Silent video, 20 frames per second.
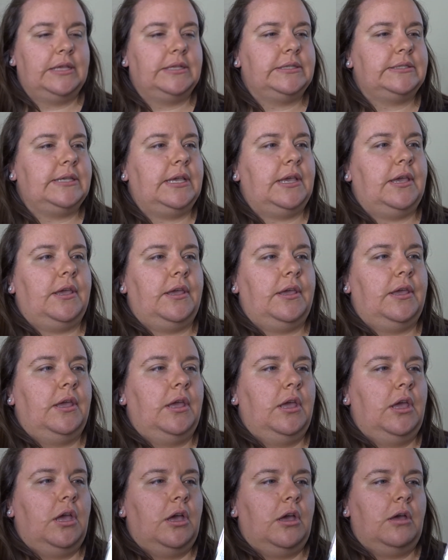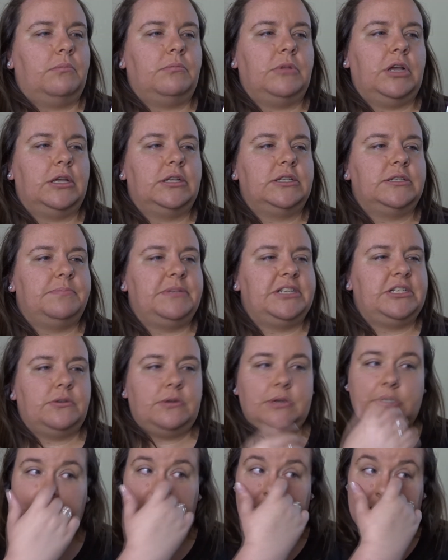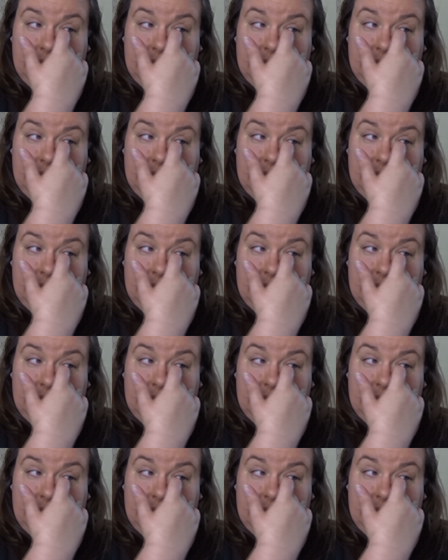So I'm going to be doing